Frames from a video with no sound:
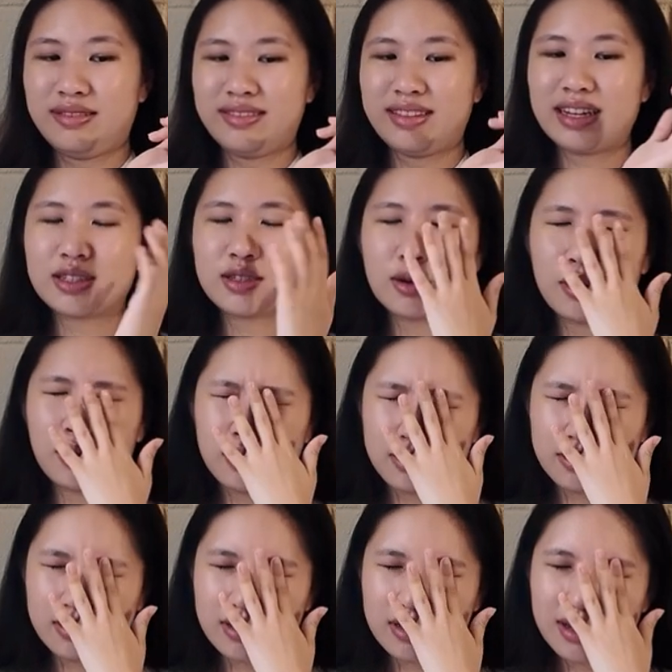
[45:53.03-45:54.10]
That's
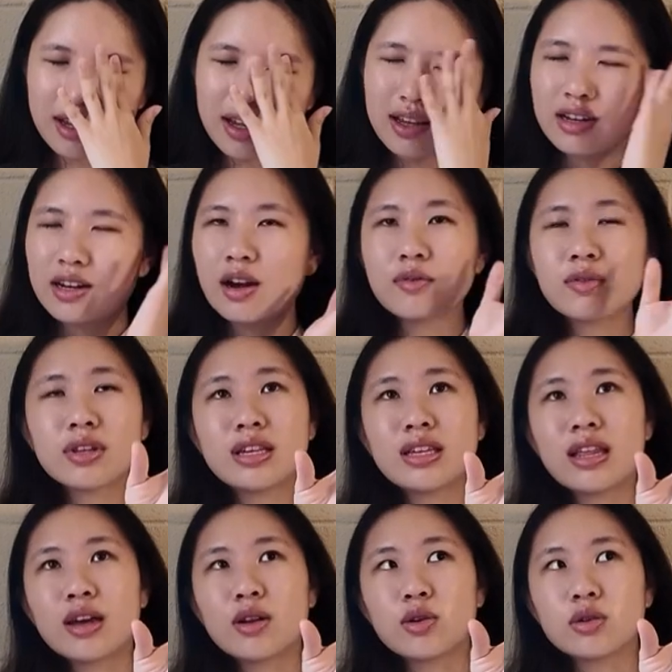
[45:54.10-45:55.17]
old. Not really
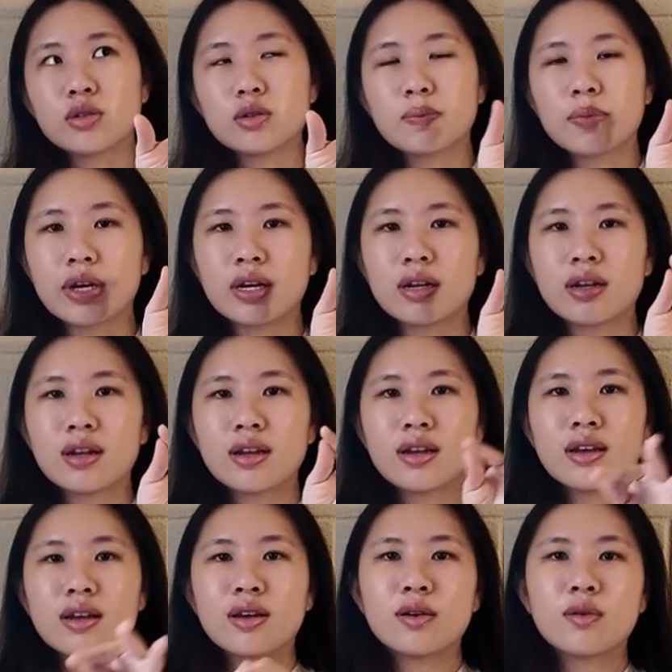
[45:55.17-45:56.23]
that old, but
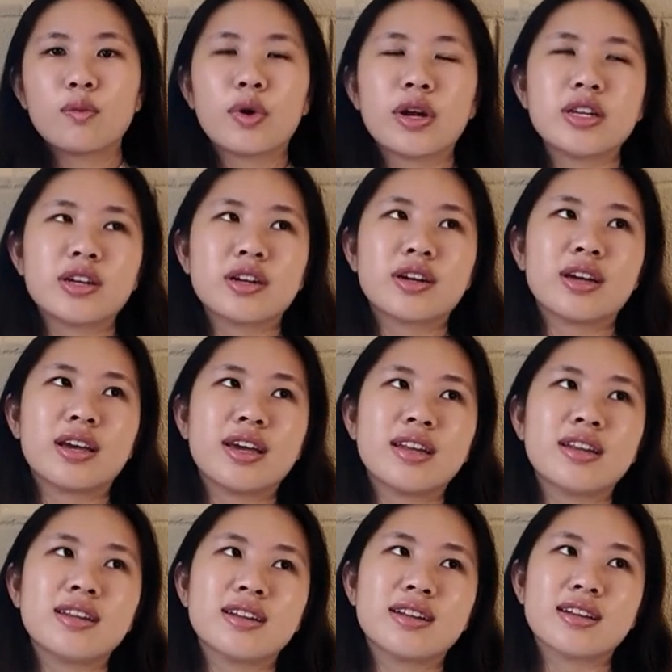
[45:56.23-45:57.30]
when you're
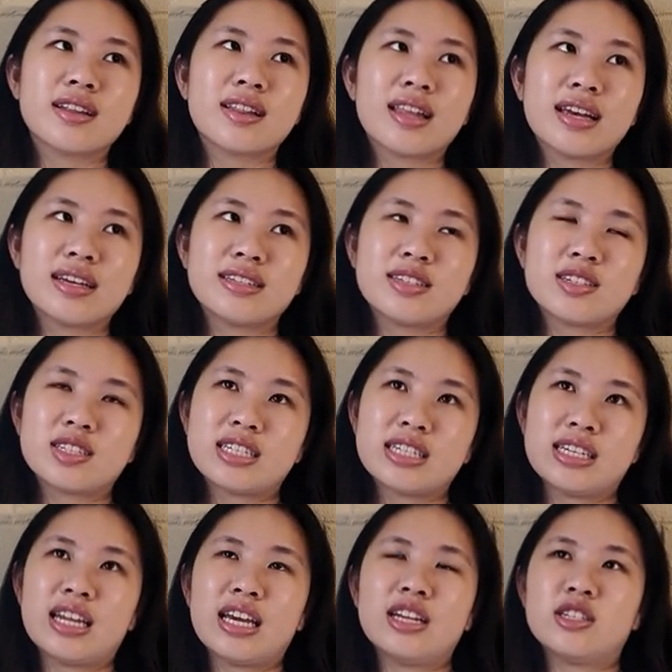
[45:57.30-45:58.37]
in like your
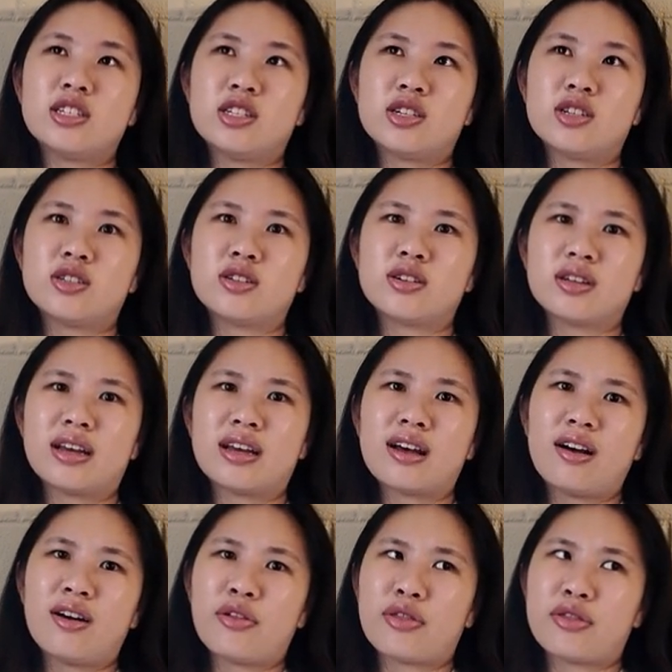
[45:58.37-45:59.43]
teenage years, you're like,
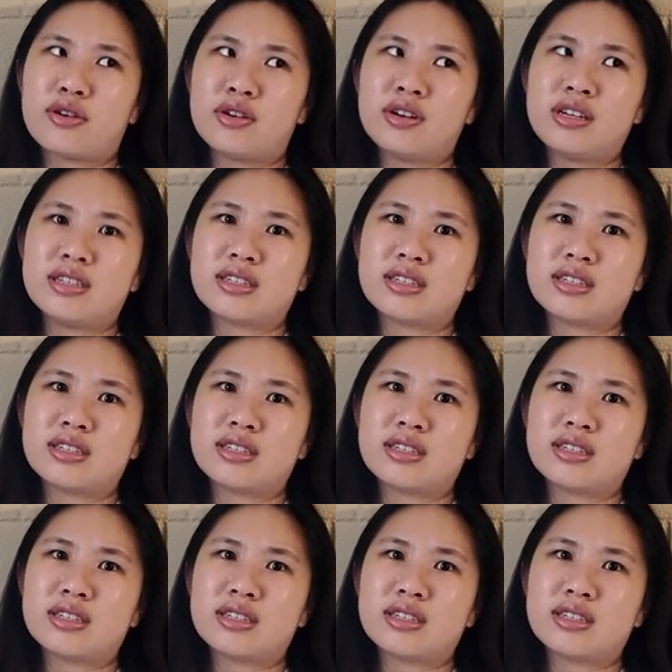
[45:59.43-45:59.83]
oh, 30 is